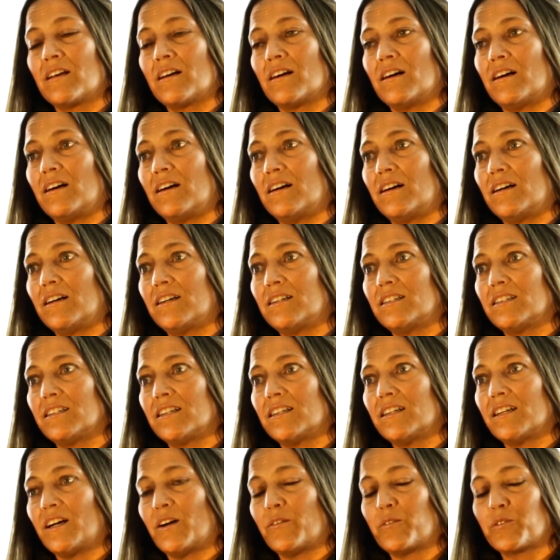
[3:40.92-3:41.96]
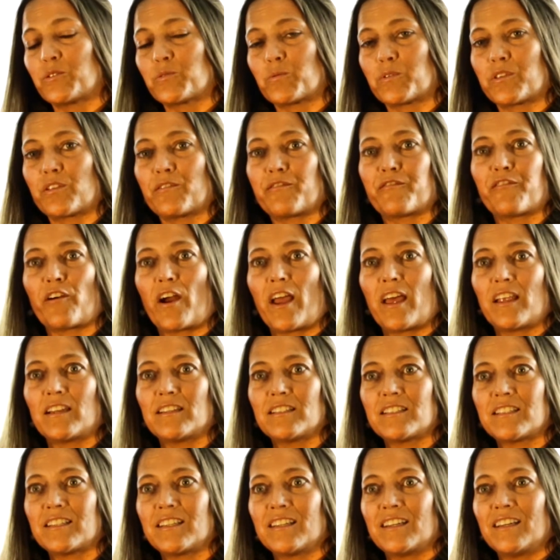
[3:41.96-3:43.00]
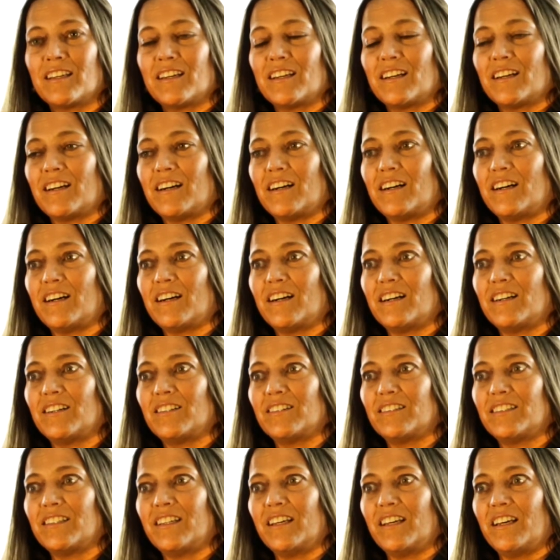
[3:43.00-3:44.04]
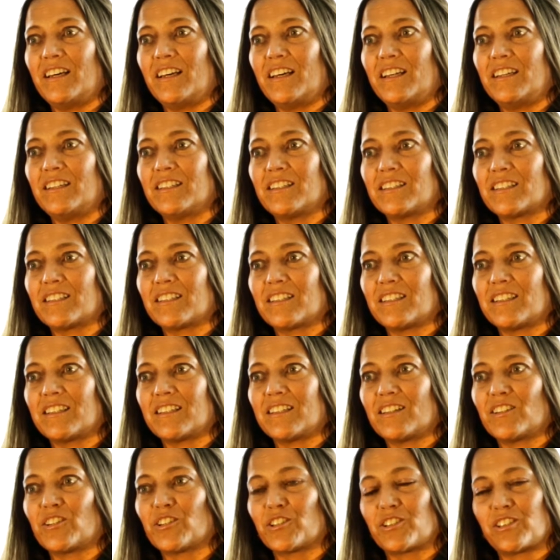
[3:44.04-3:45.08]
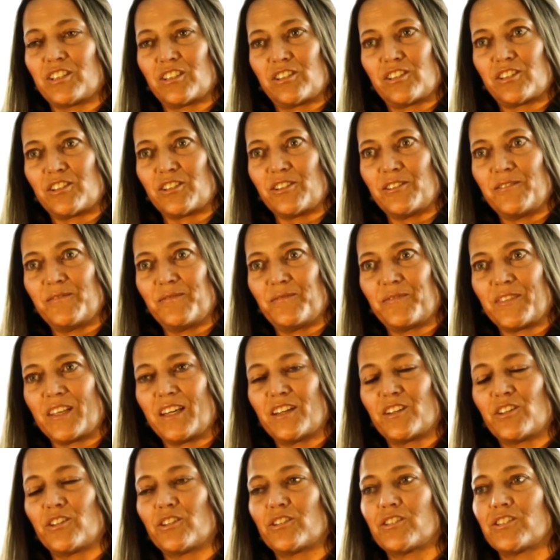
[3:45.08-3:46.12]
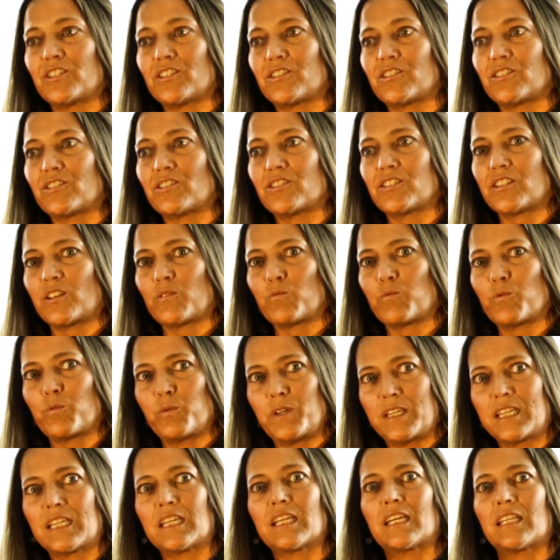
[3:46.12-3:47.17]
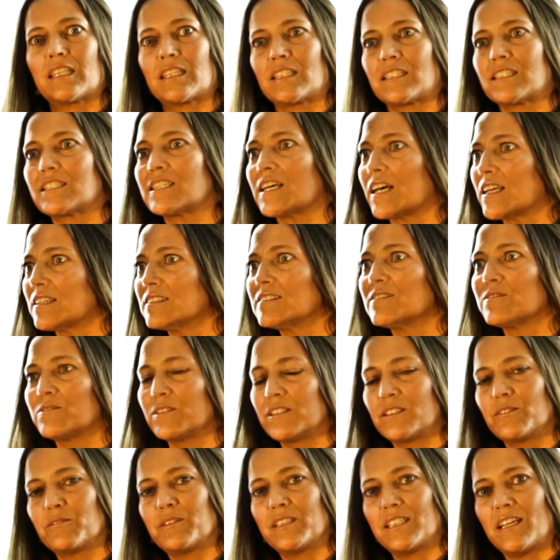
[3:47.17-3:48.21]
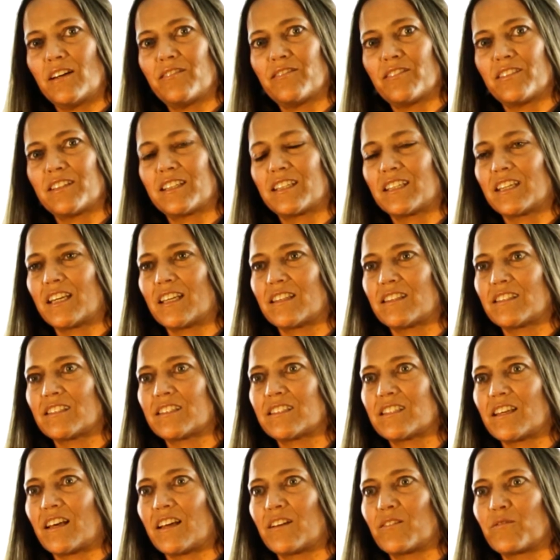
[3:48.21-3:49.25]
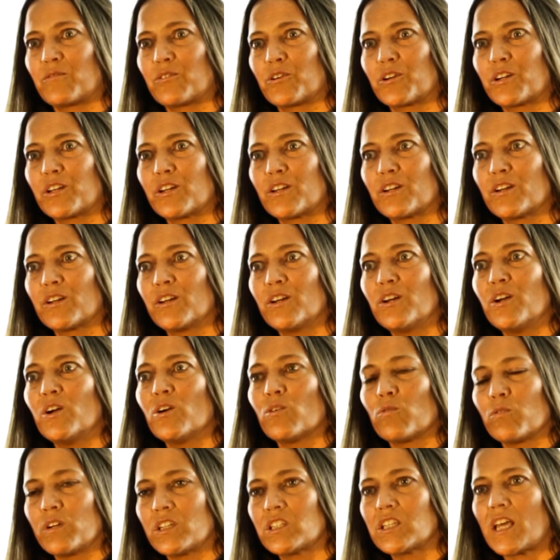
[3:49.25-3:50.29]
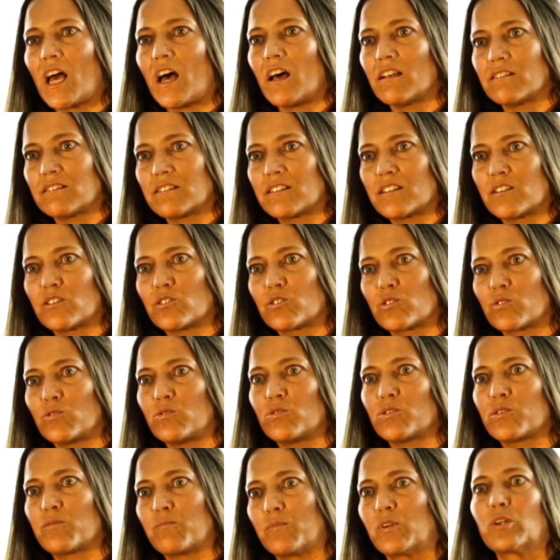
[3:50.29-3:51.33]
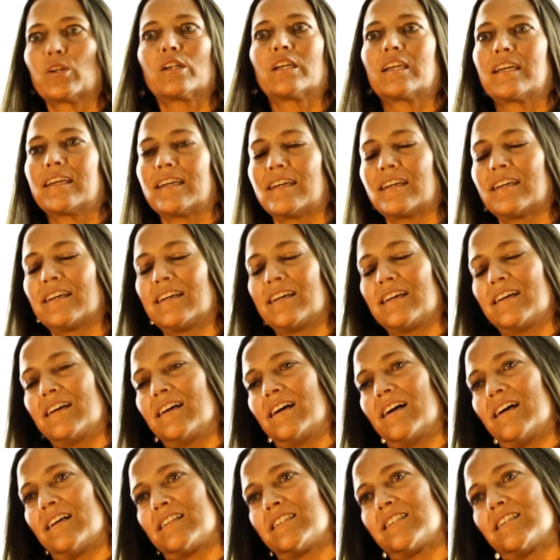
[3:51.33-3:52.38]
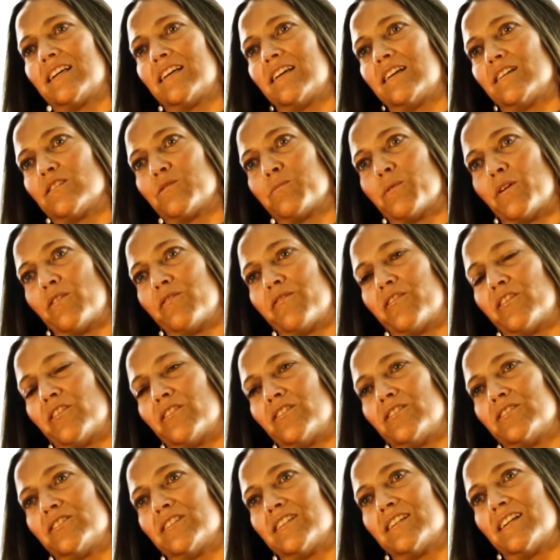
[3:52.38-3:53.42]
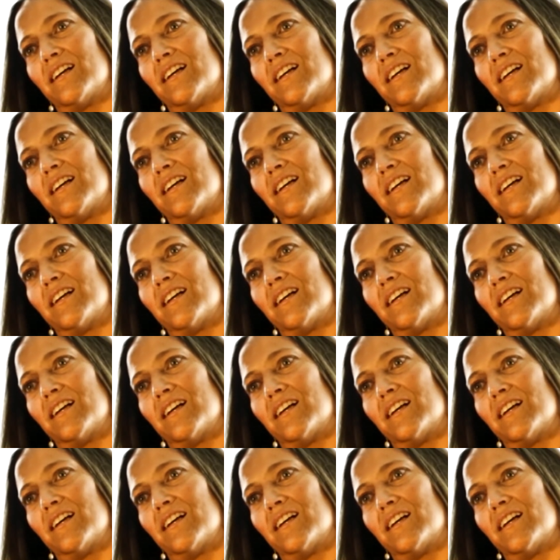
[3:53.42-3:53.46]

I was with a friend and her sister, and her sister said, well, we can get this done. We definitely can get this done. We're going to reach out to the school community at St. Anne's Belfield.